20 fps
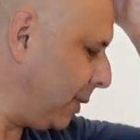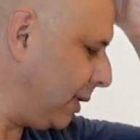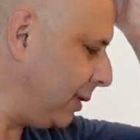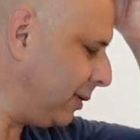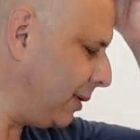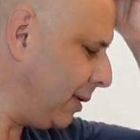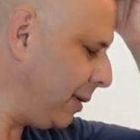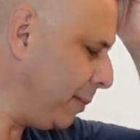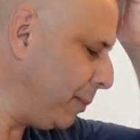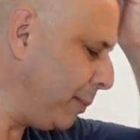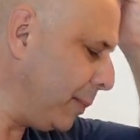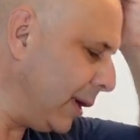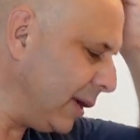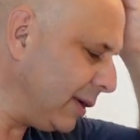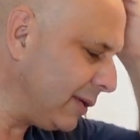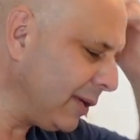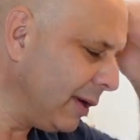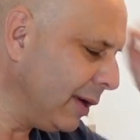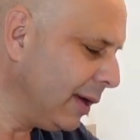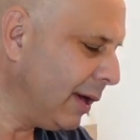one.
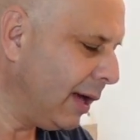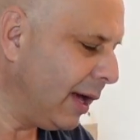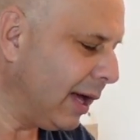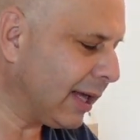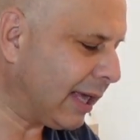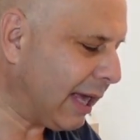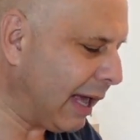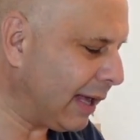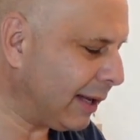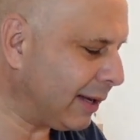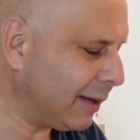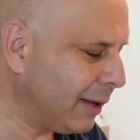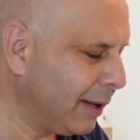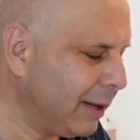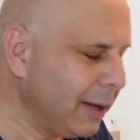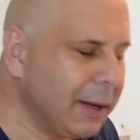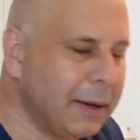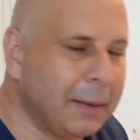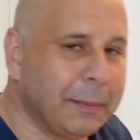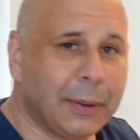But again,
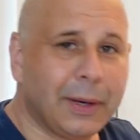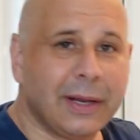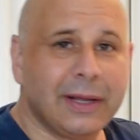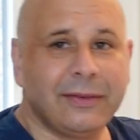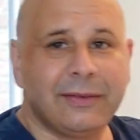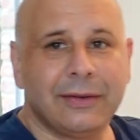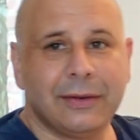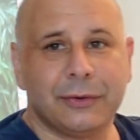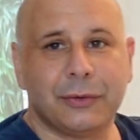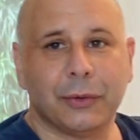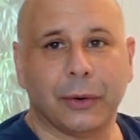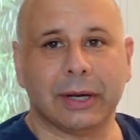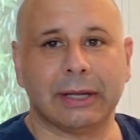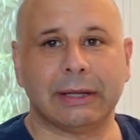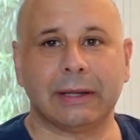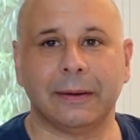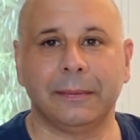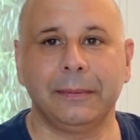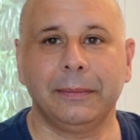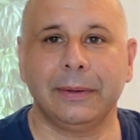please enjoy
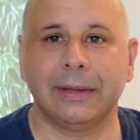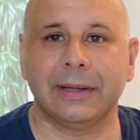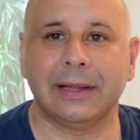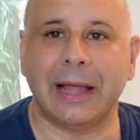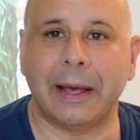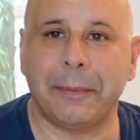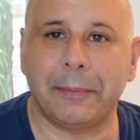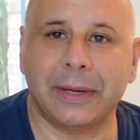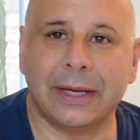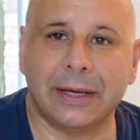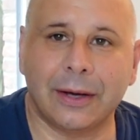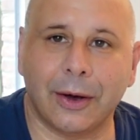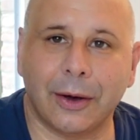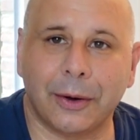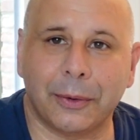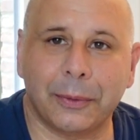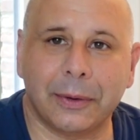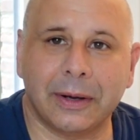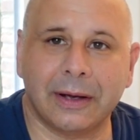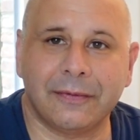them. Let me
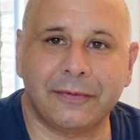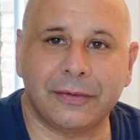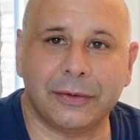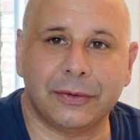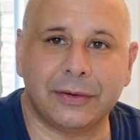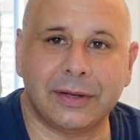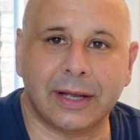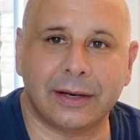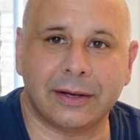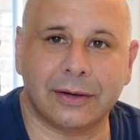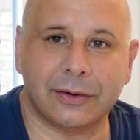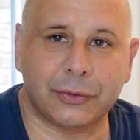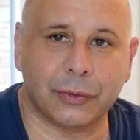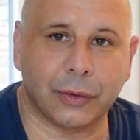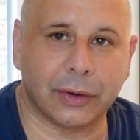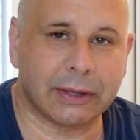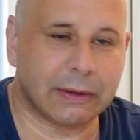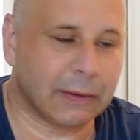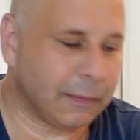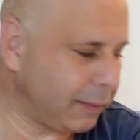know if you did
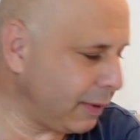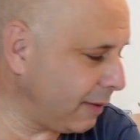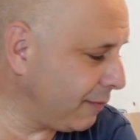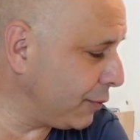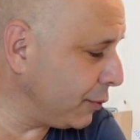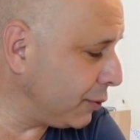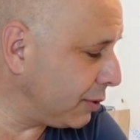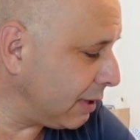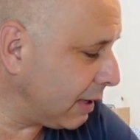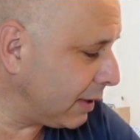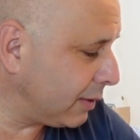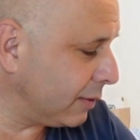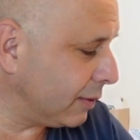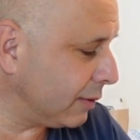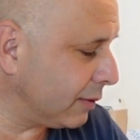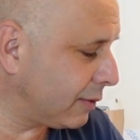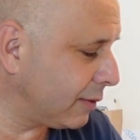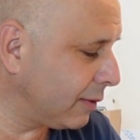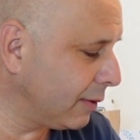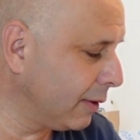enjoy them. If you
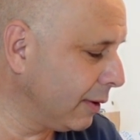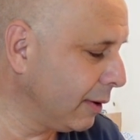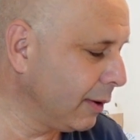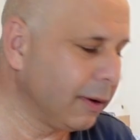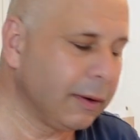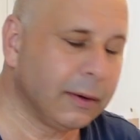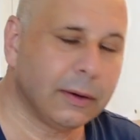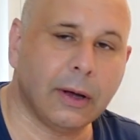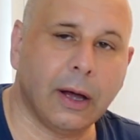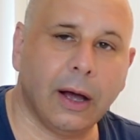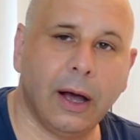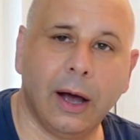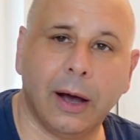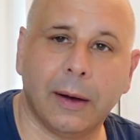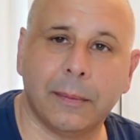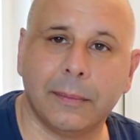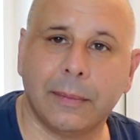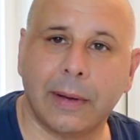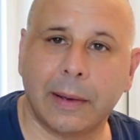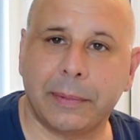didn't,
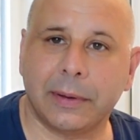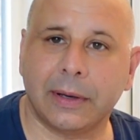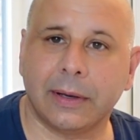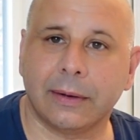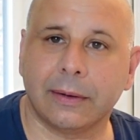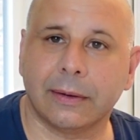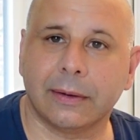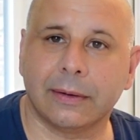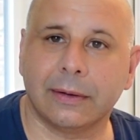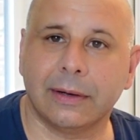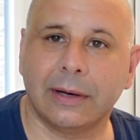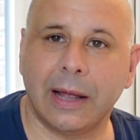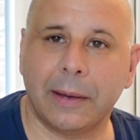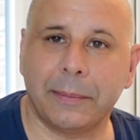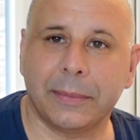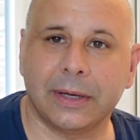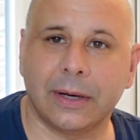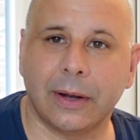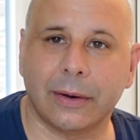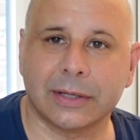maybe let
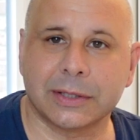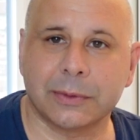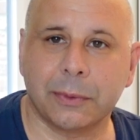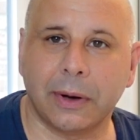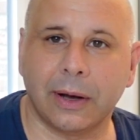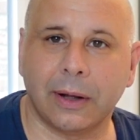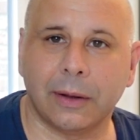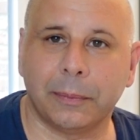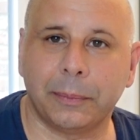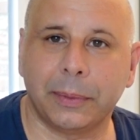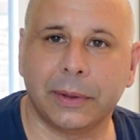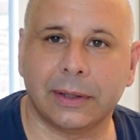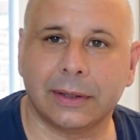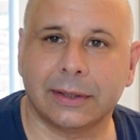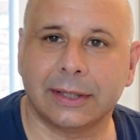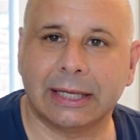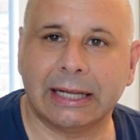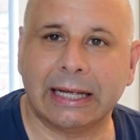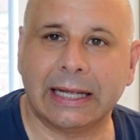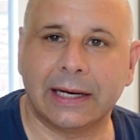me know as well,
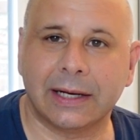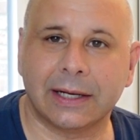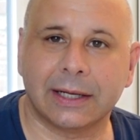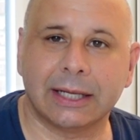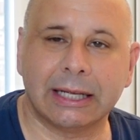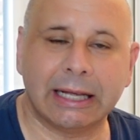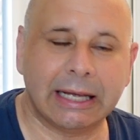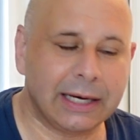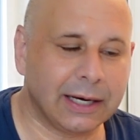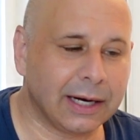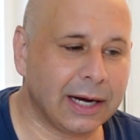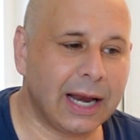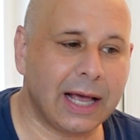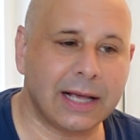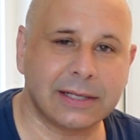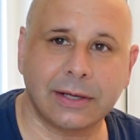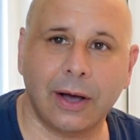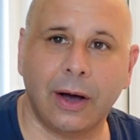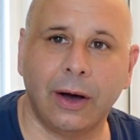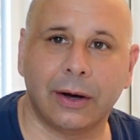but in a
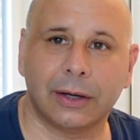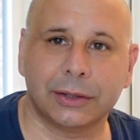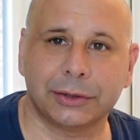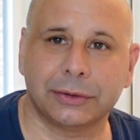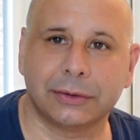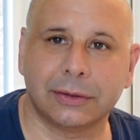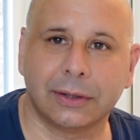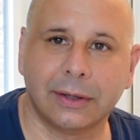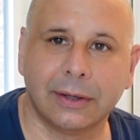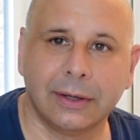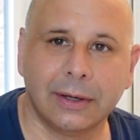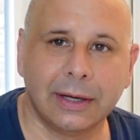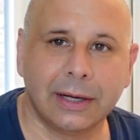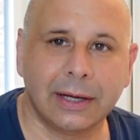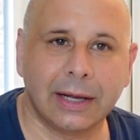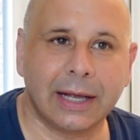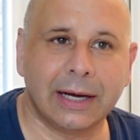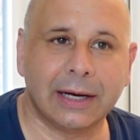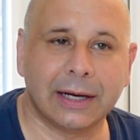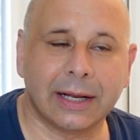less harsh,
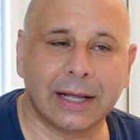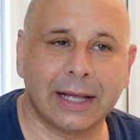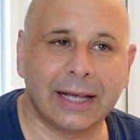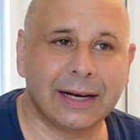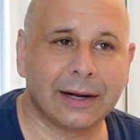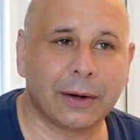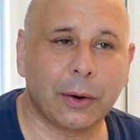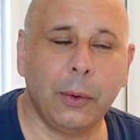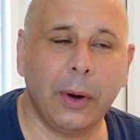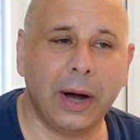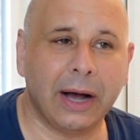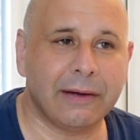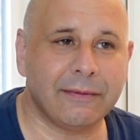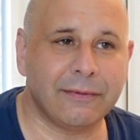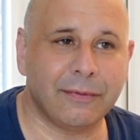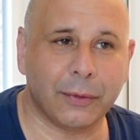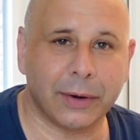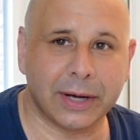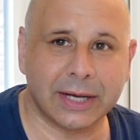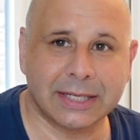in a quiet
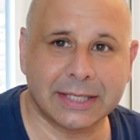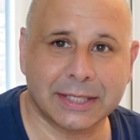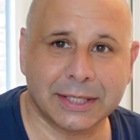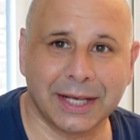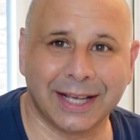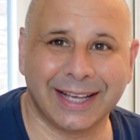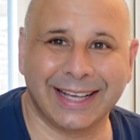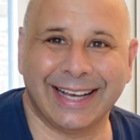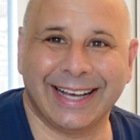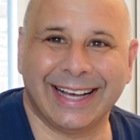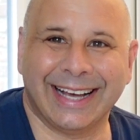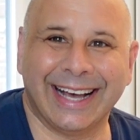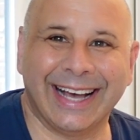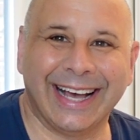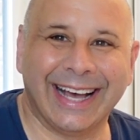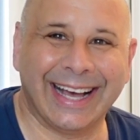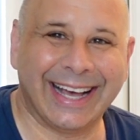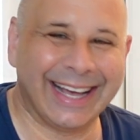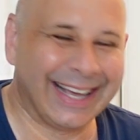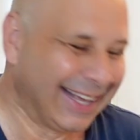voice.
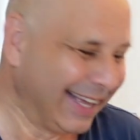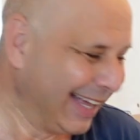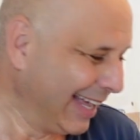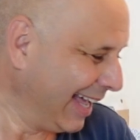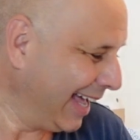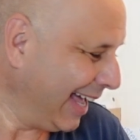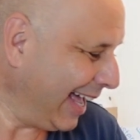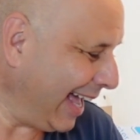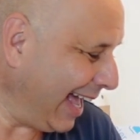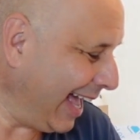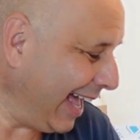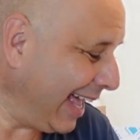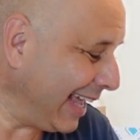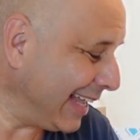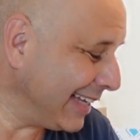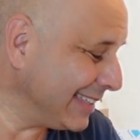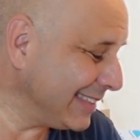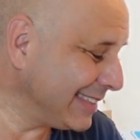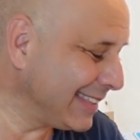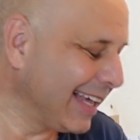
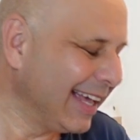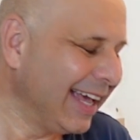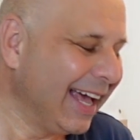And